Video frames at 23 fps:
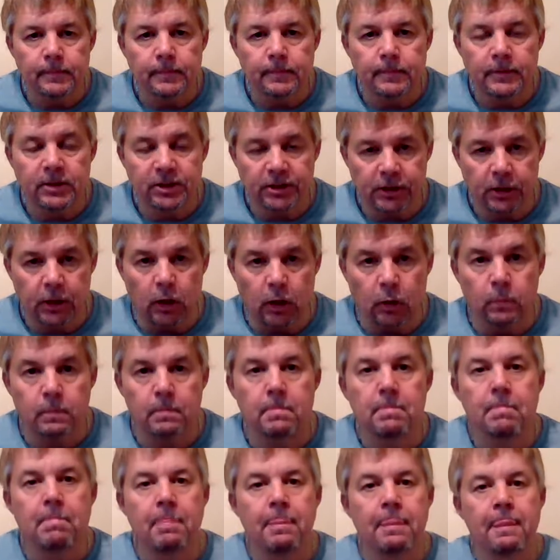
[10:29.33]
So
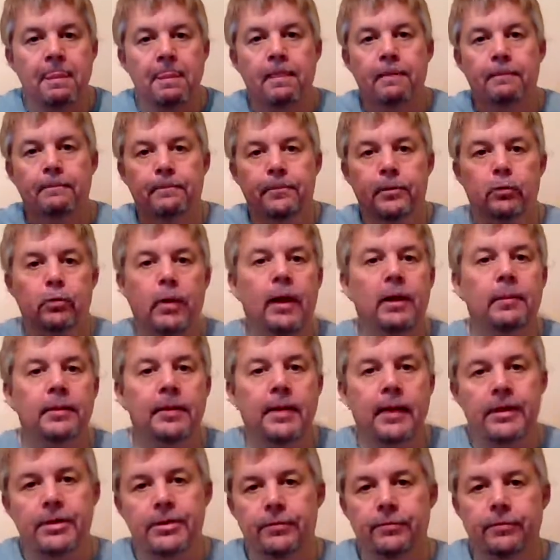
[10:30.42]
the
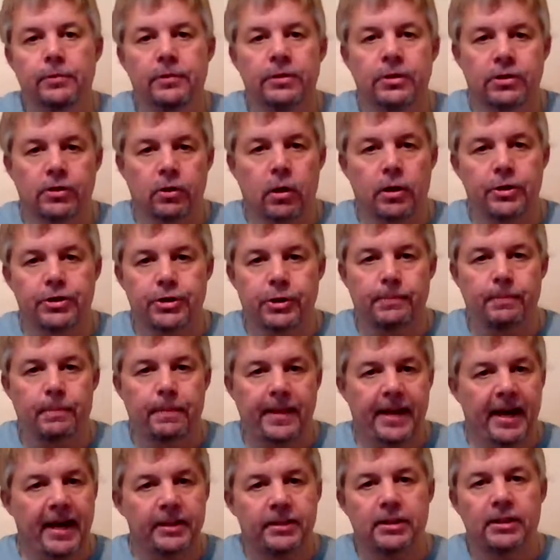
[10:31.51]
recommendation from the sergeant,
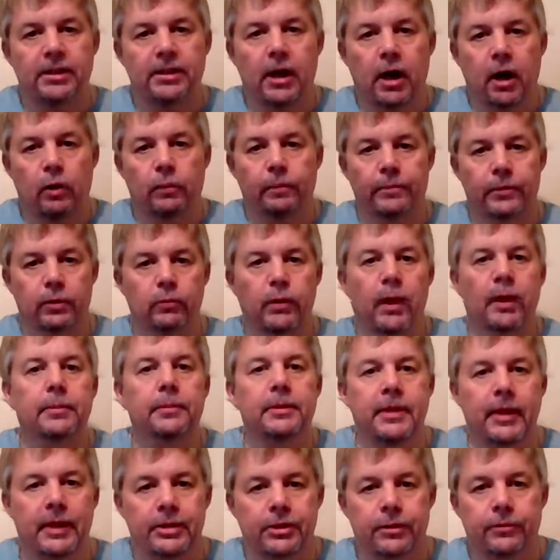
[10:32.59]
the NCO, the
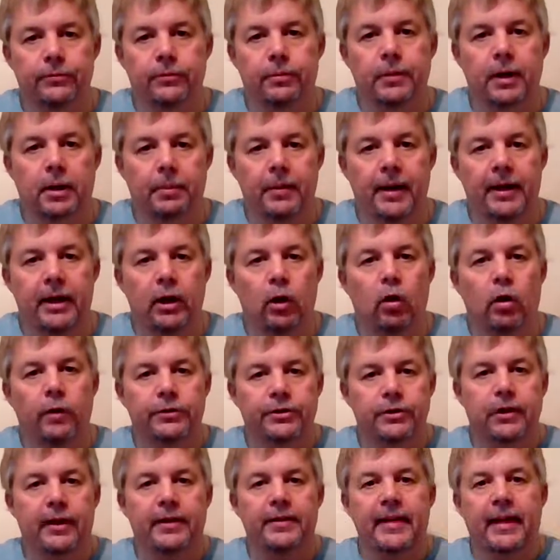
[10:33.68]
recommendation from the commanding
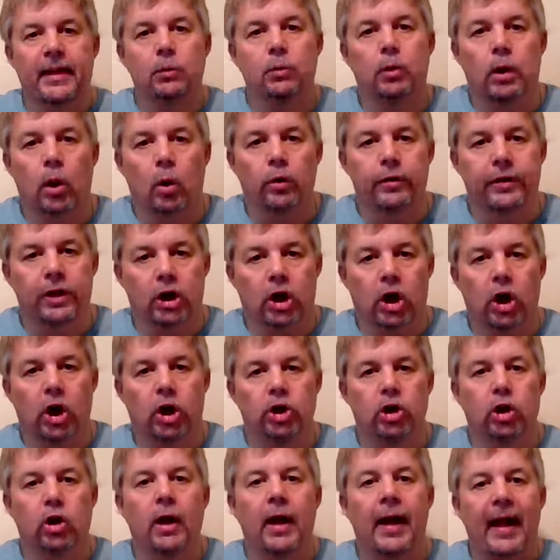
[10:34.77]
officer, and then it would go to the
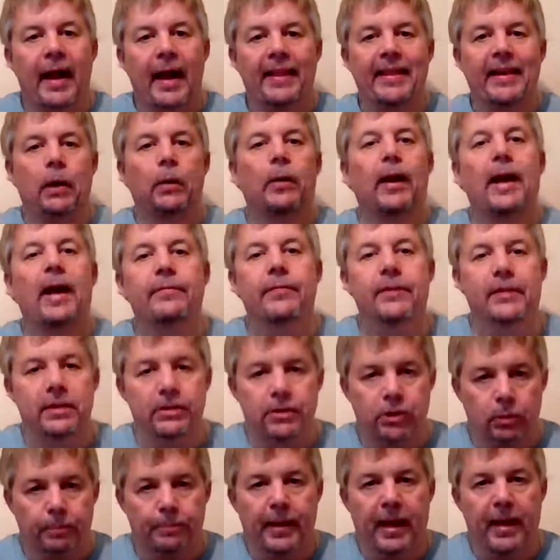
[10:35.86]
colonel, and then I would have
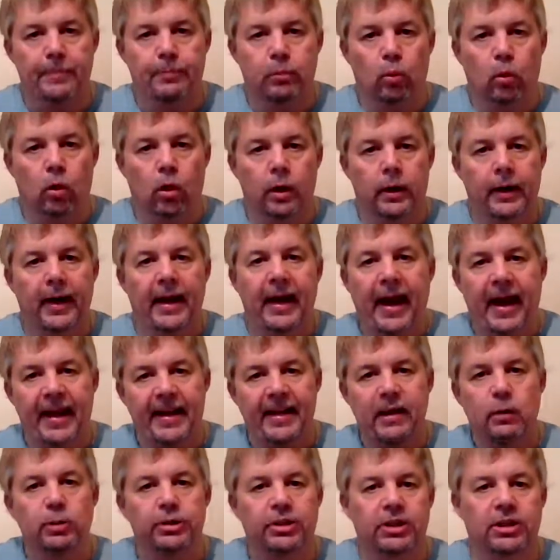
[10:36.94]
additional paperwork, and
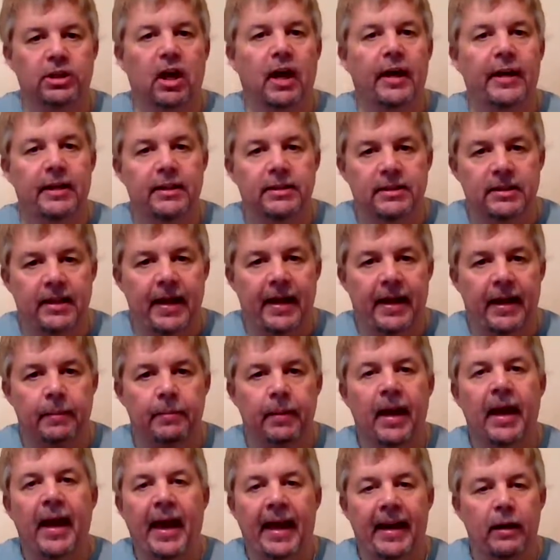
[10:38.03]
he would sign his name,
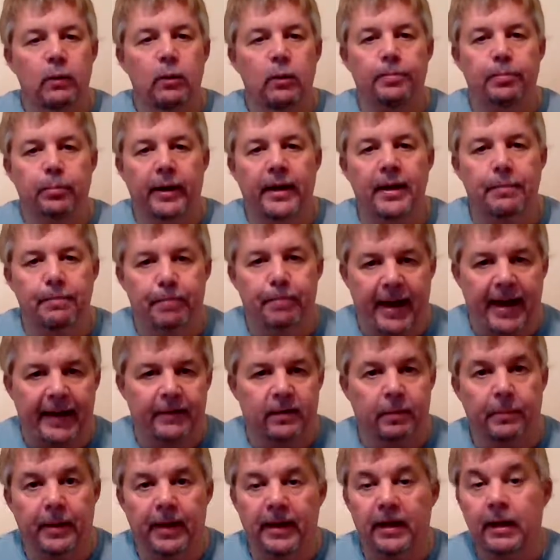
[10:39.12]
and he would bring it back
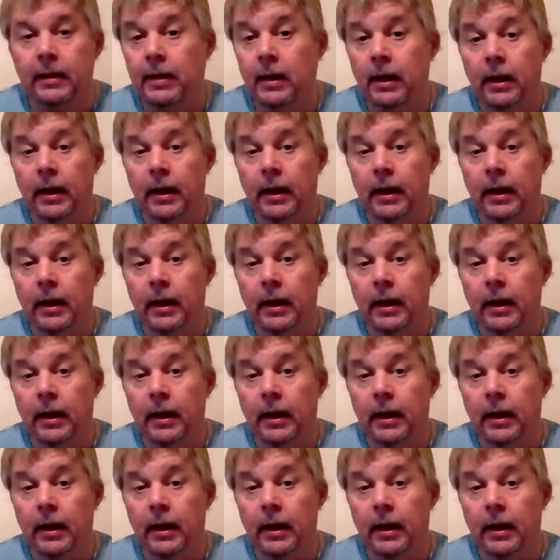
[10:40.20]
to me.